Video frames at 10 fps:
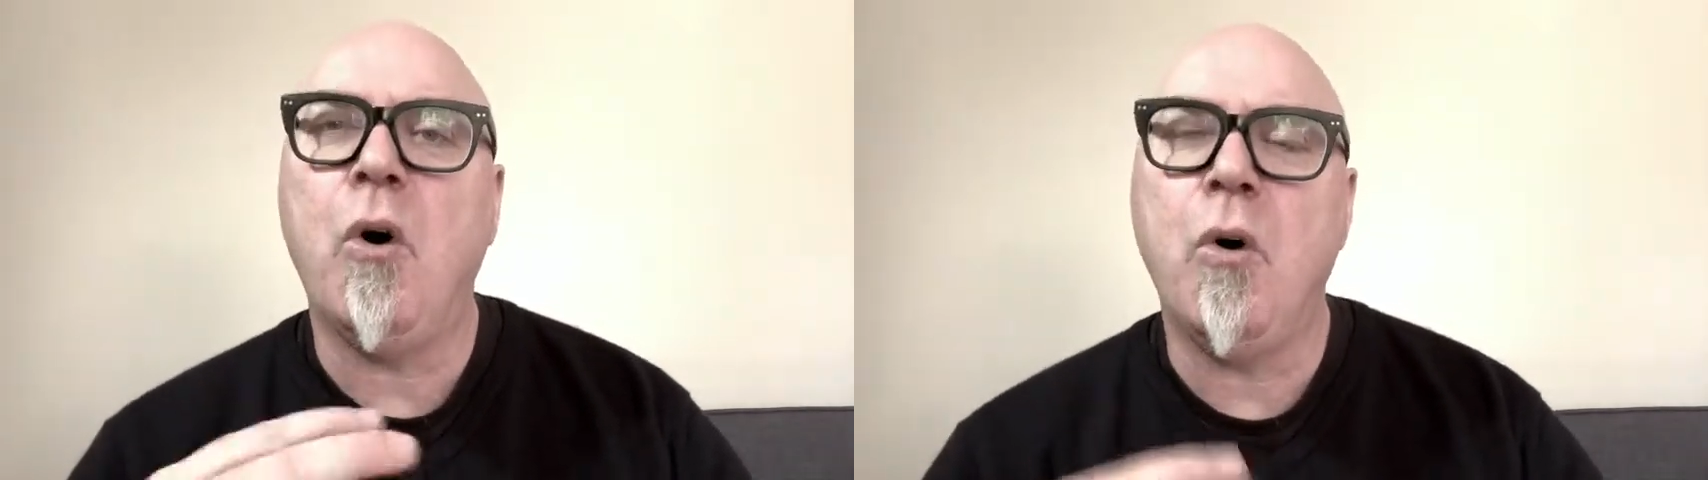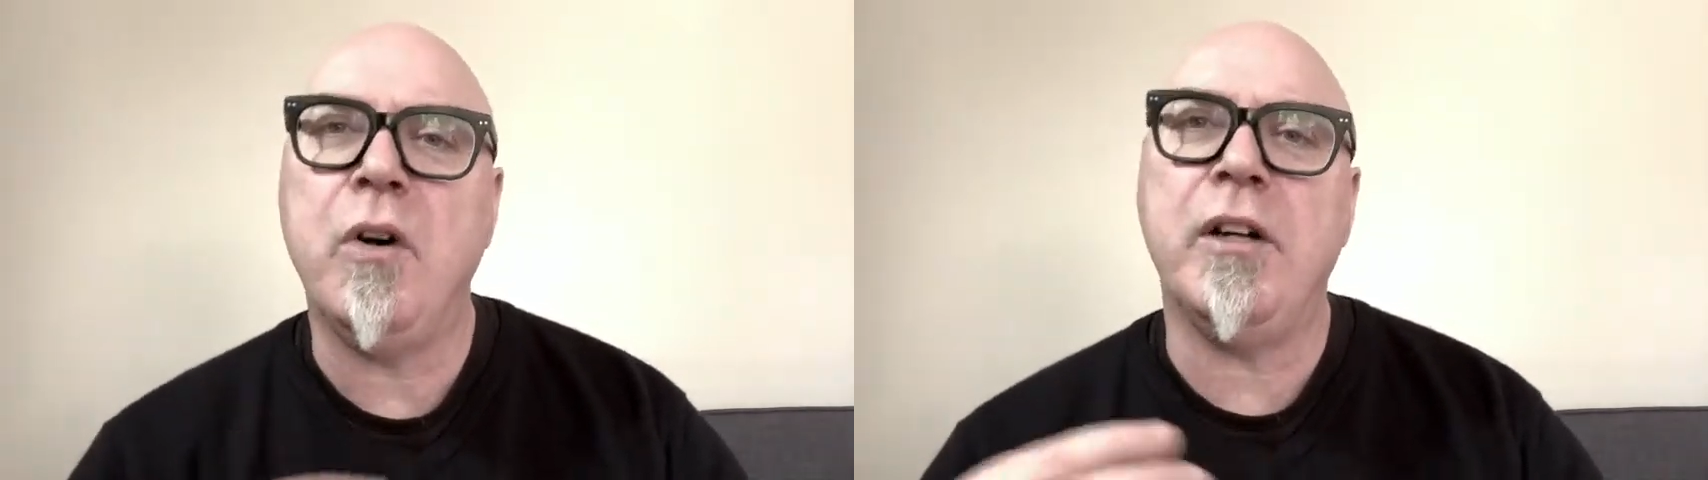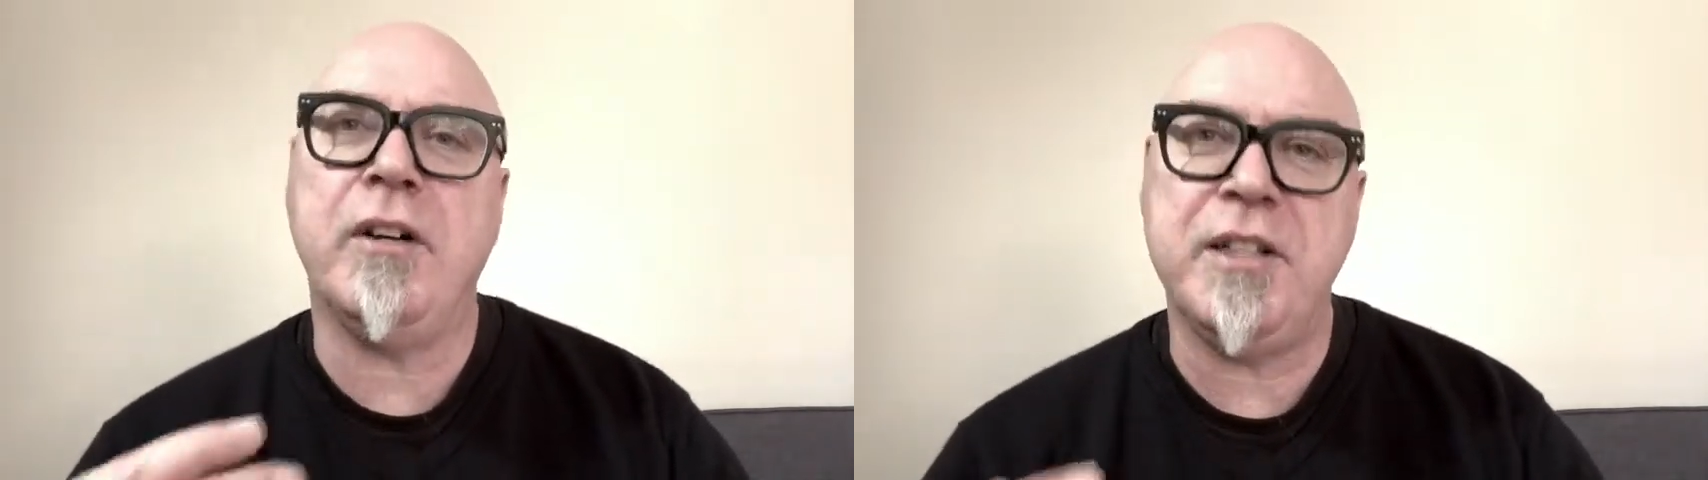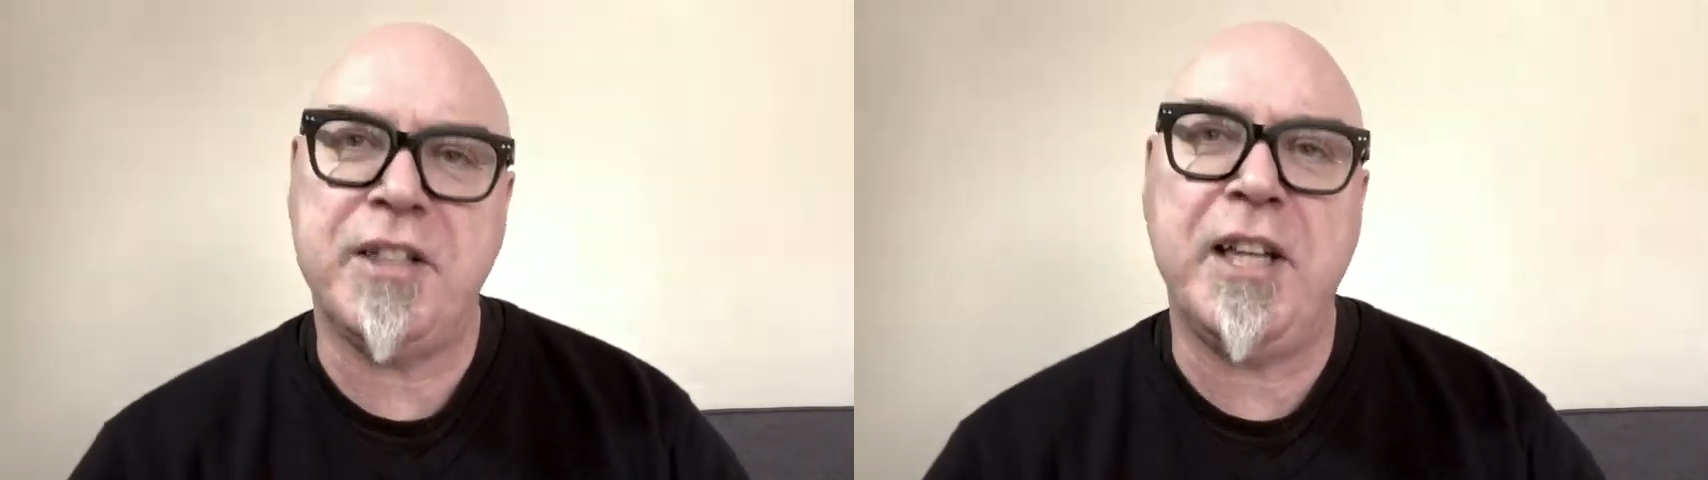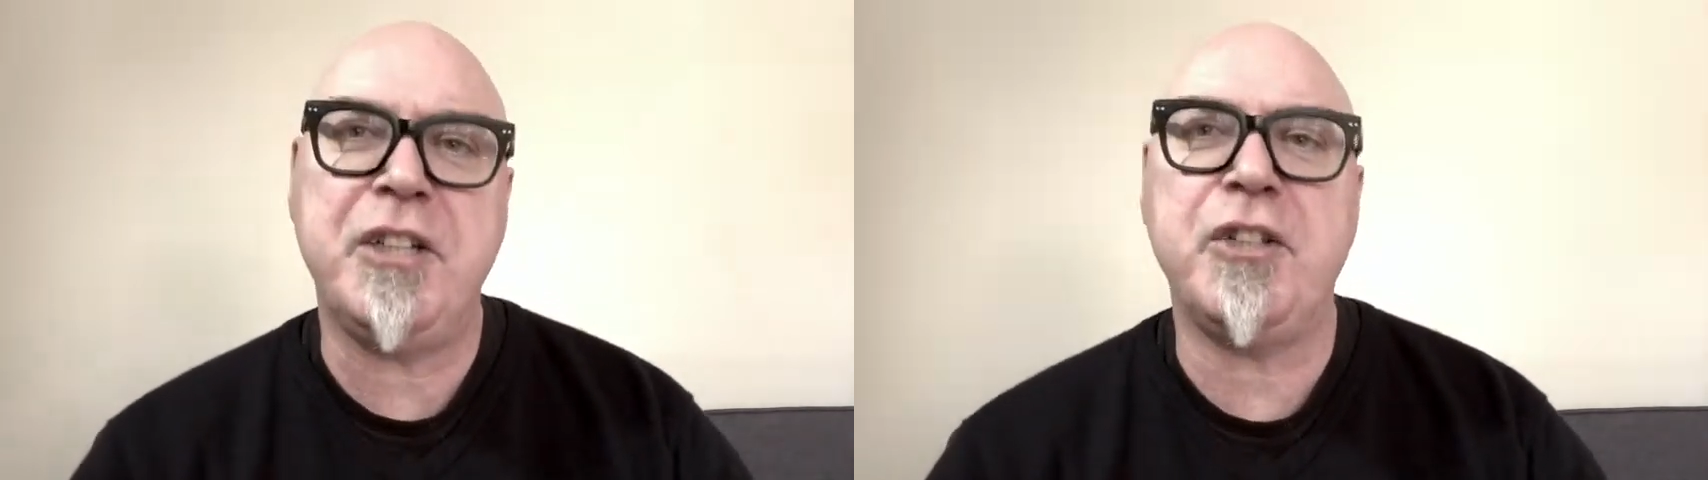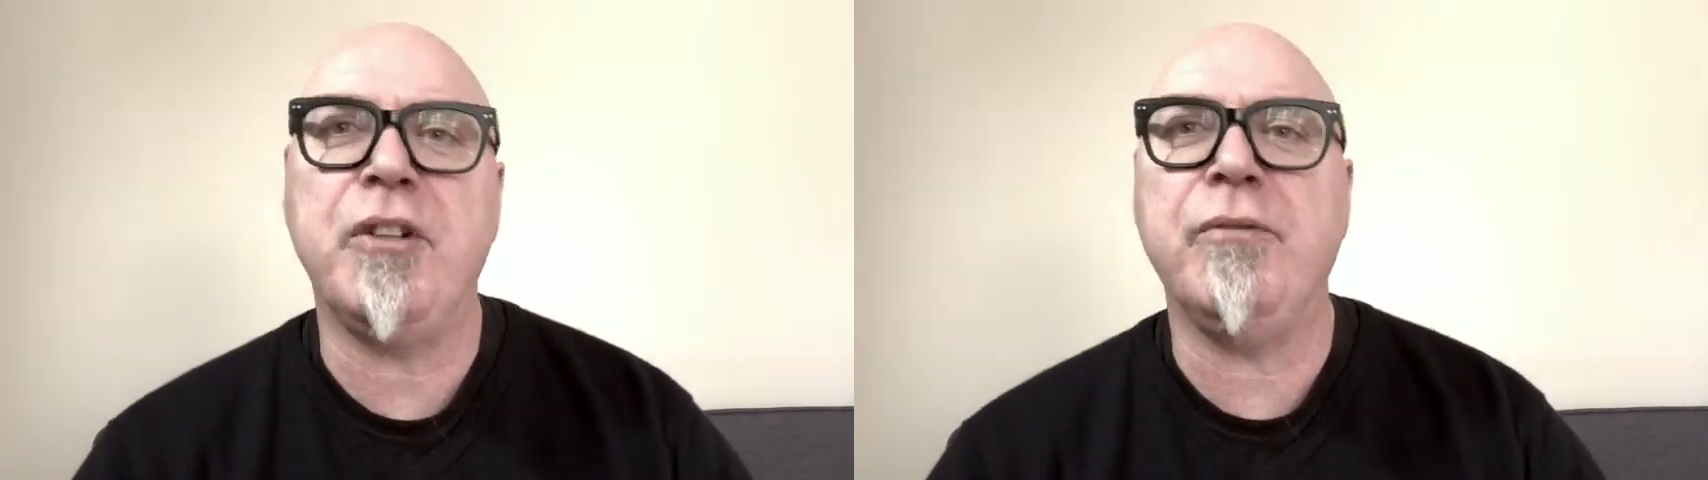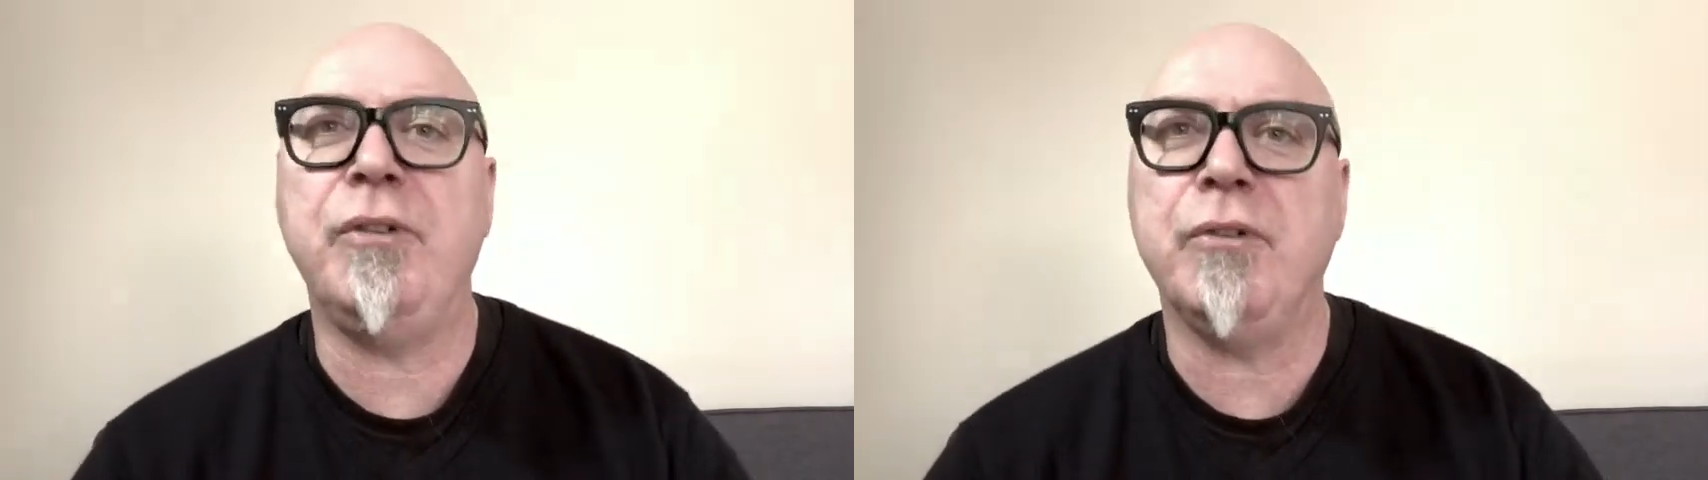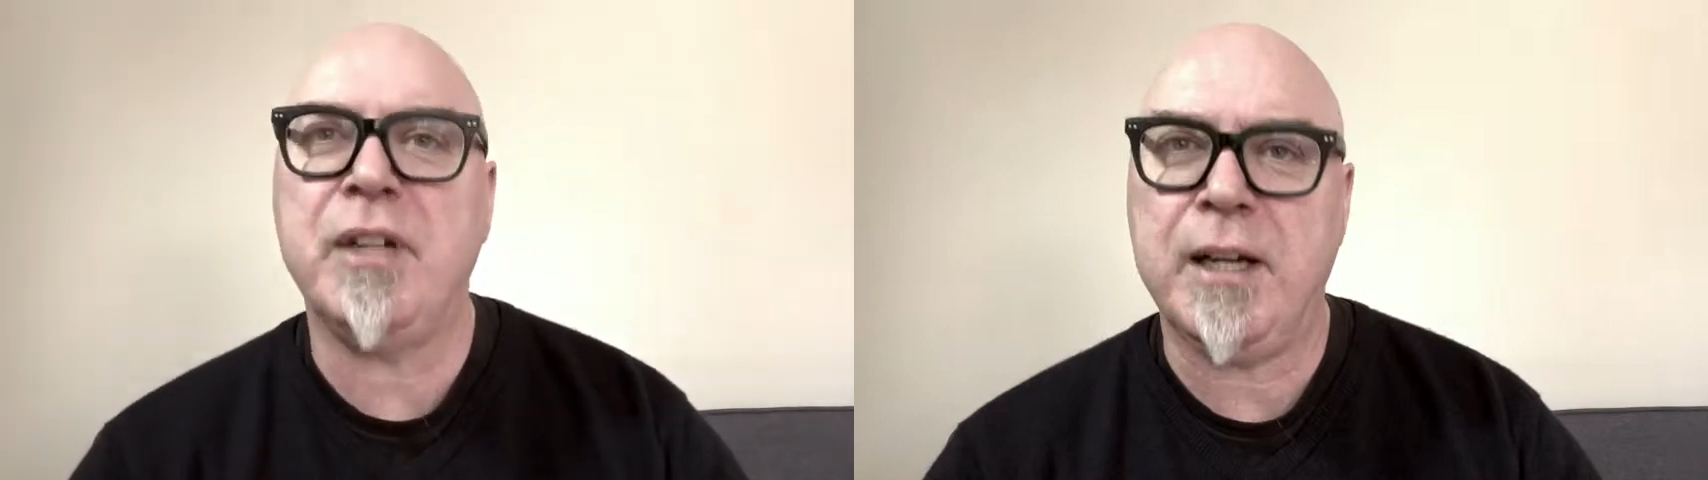organisation, of
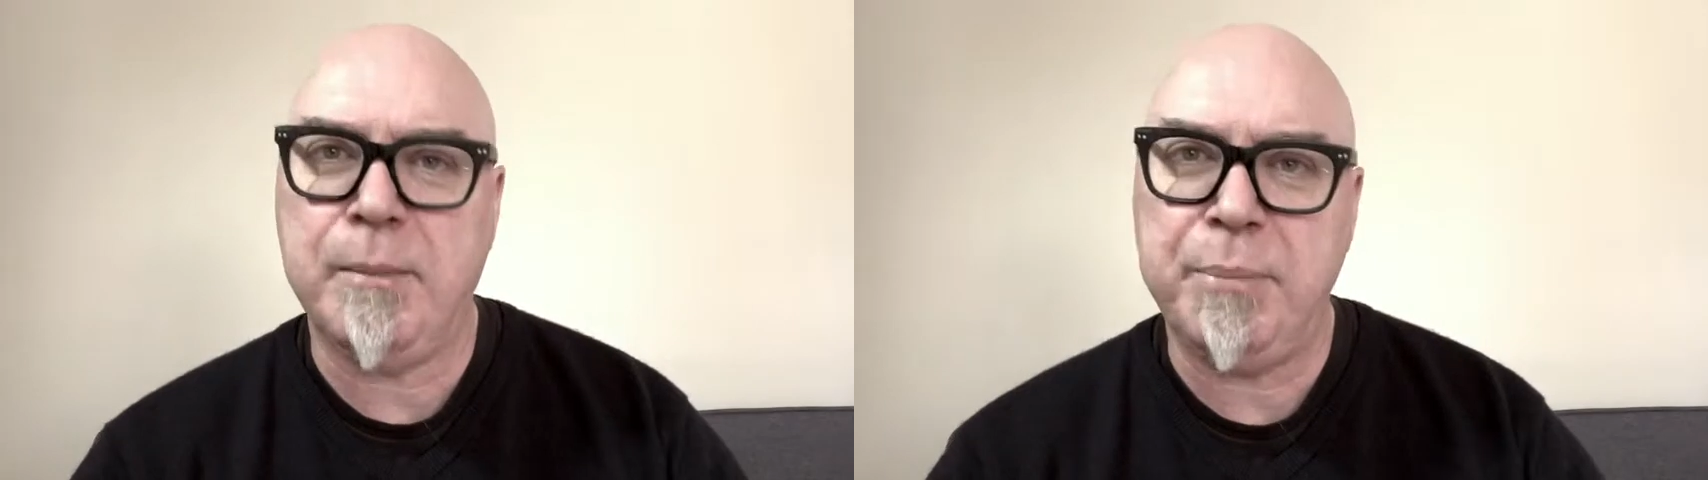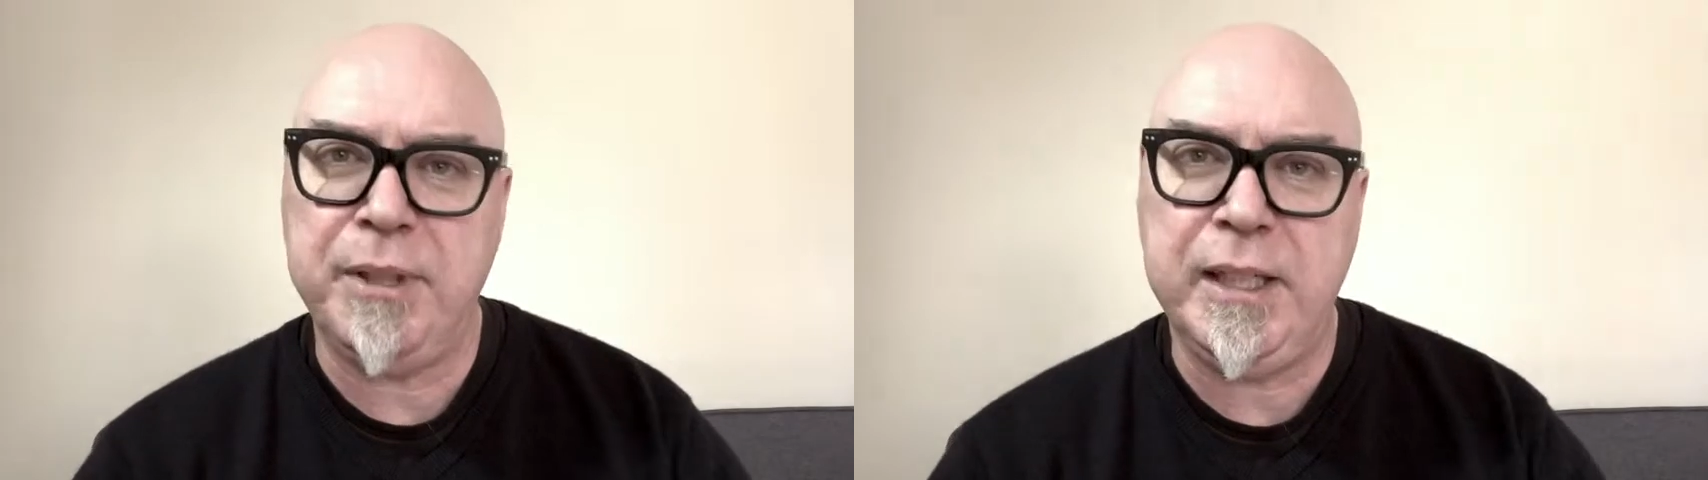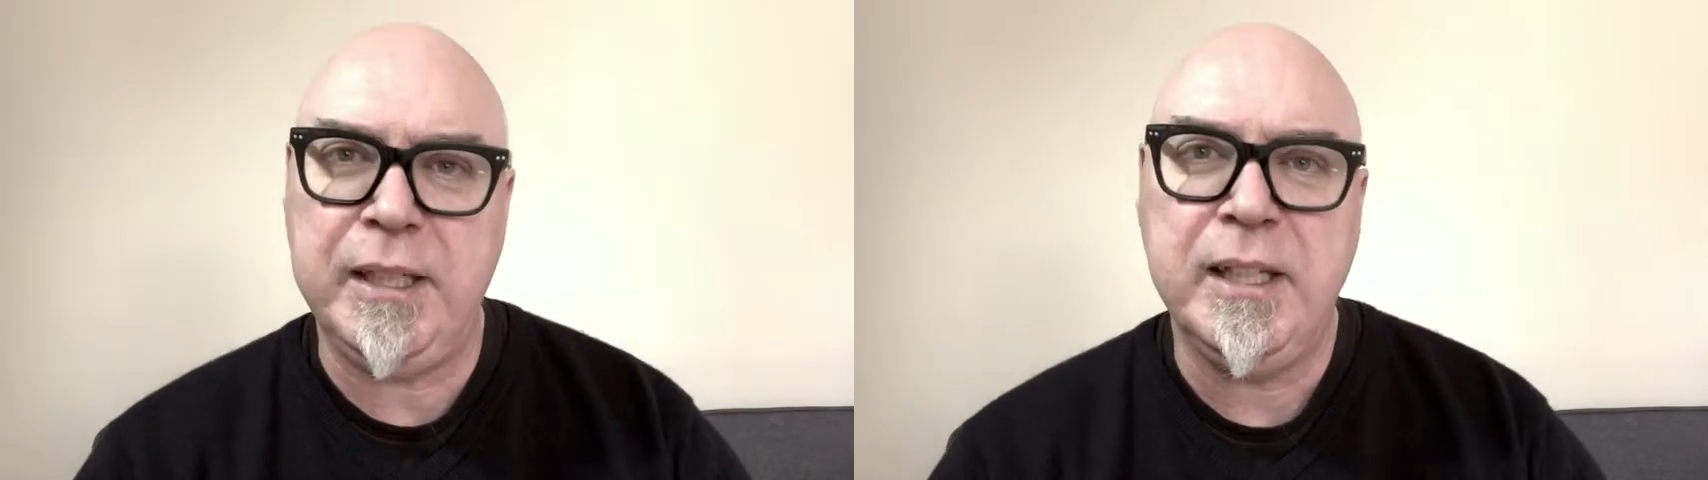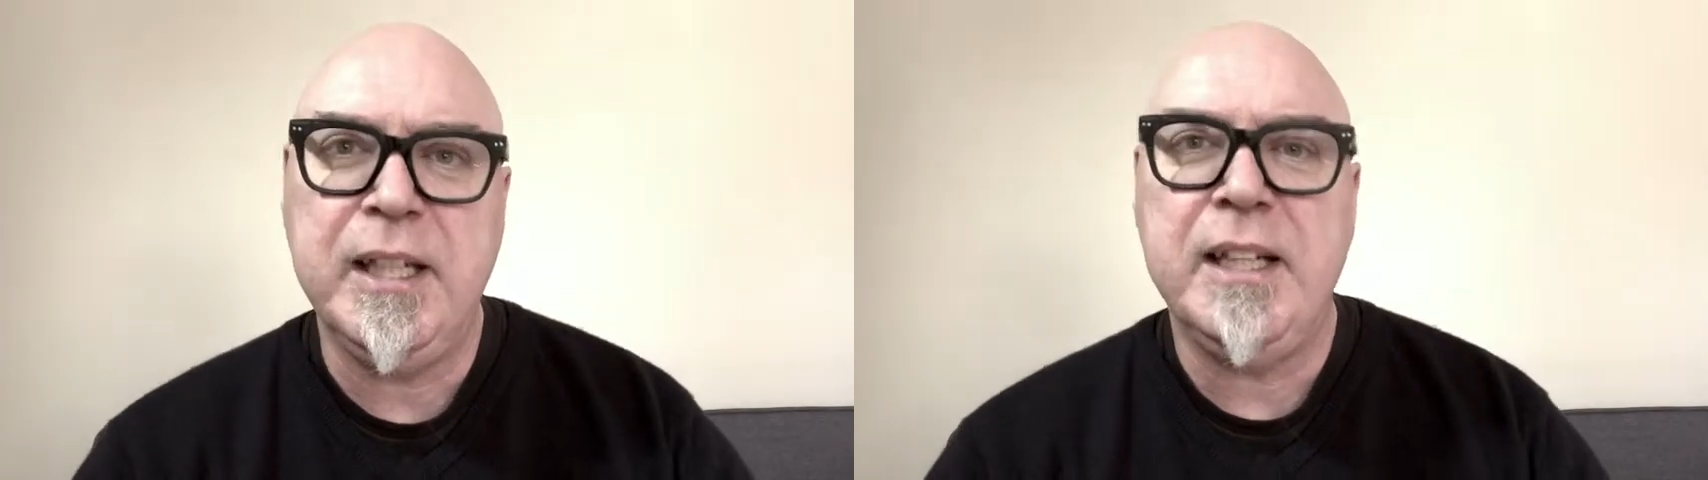your company.